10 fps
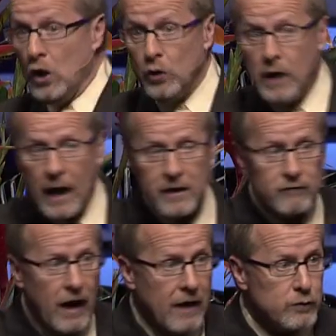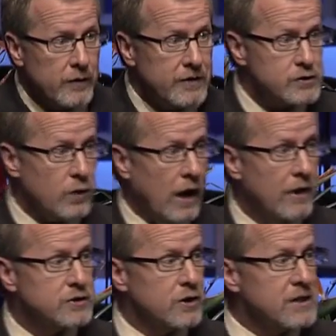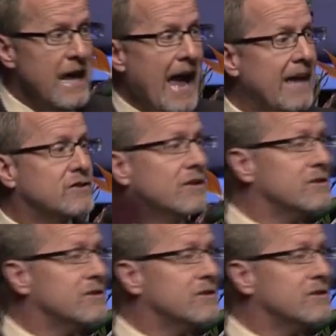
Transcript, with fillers: who got involved with astrologers, and to